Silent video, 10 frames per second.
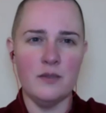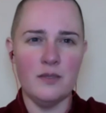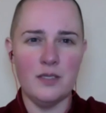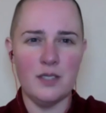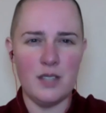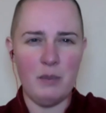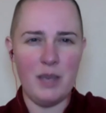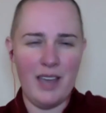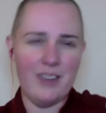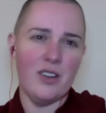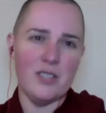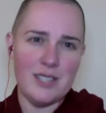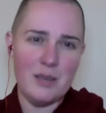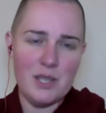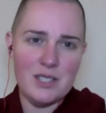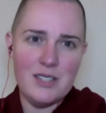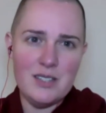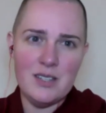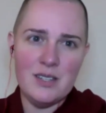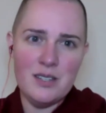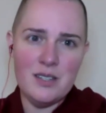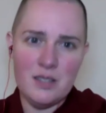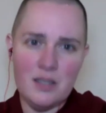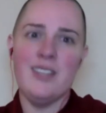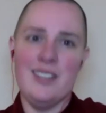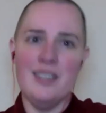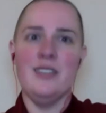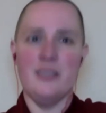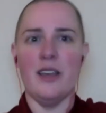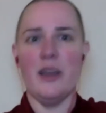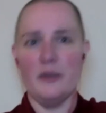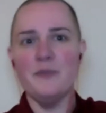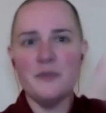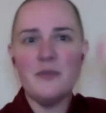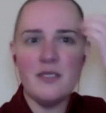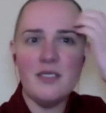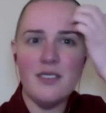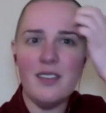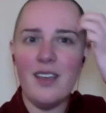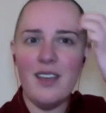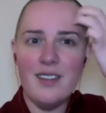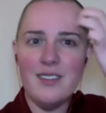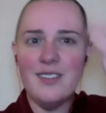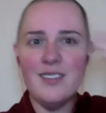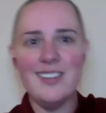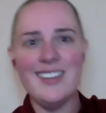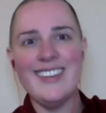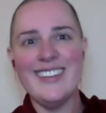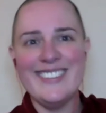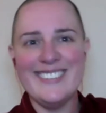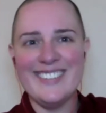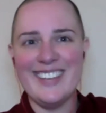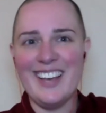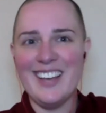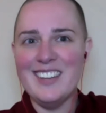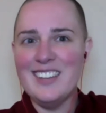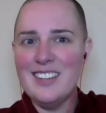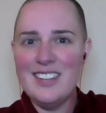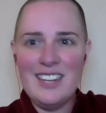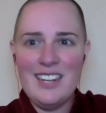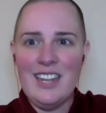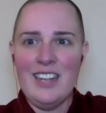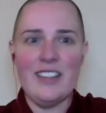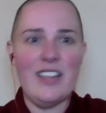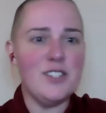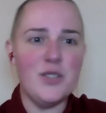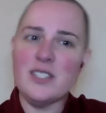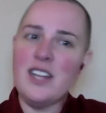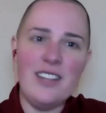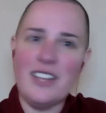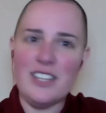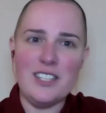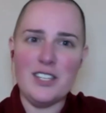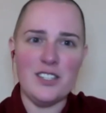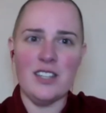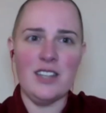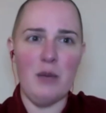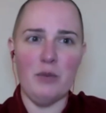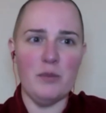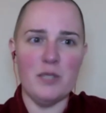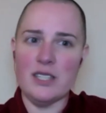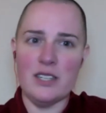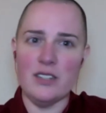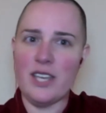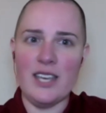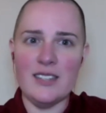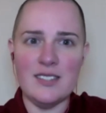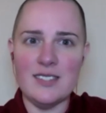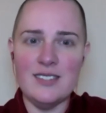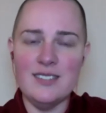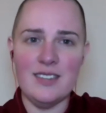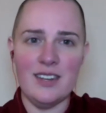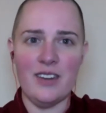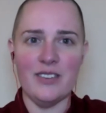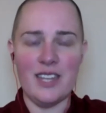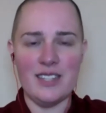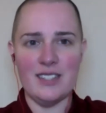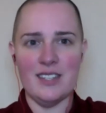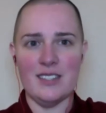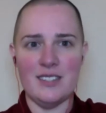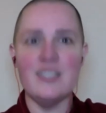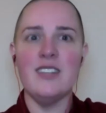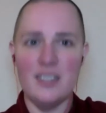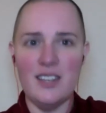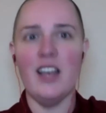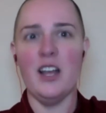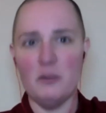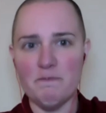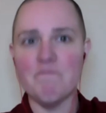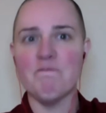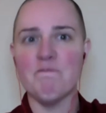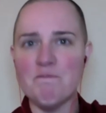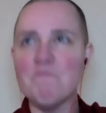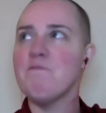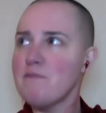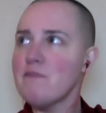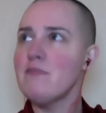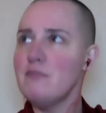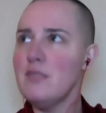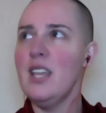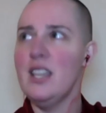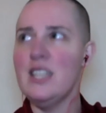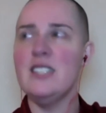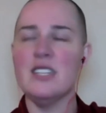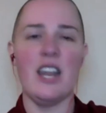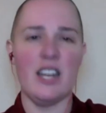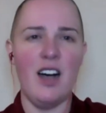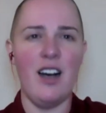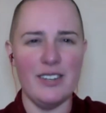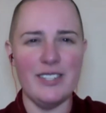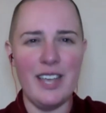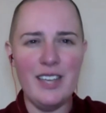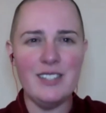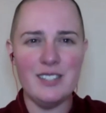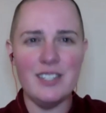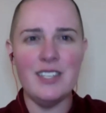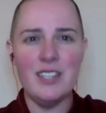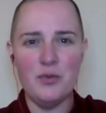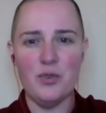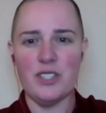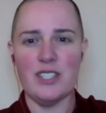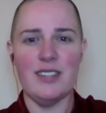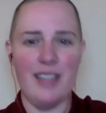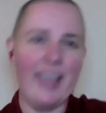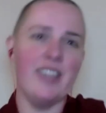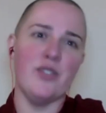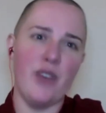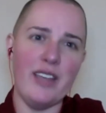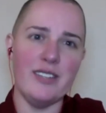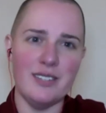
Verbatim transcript: Does that make, I don't know, does that make sense? Yeah, yeah, thank yeah. you. Yeah, yeah, like that. So it's not like they teach the LAMRIM to little kids, you know, that's, it's, um, it needs a lot of context for it to land right.